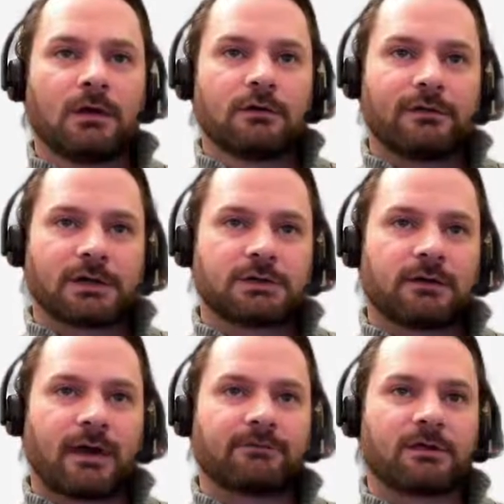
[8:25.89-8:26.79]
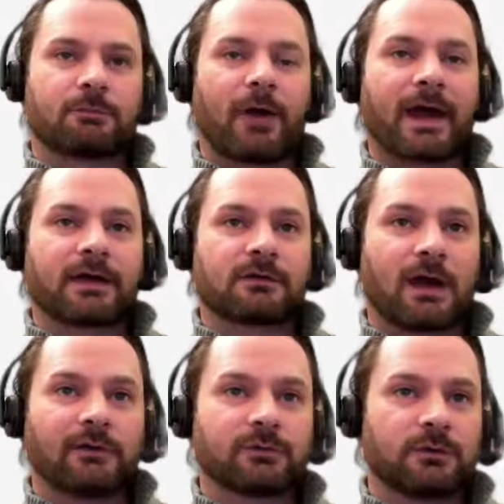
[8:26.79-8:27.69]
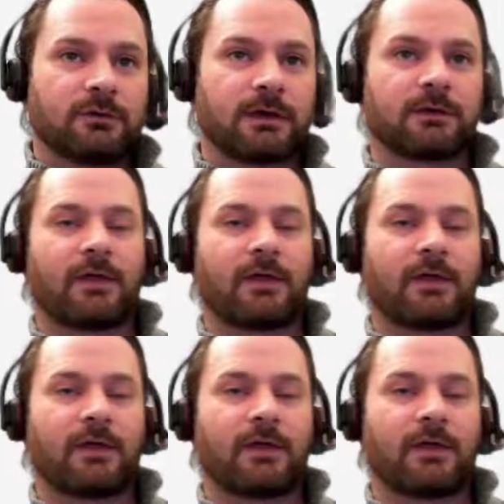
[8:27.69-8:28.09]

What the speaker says: Functions have these brackets afterwards because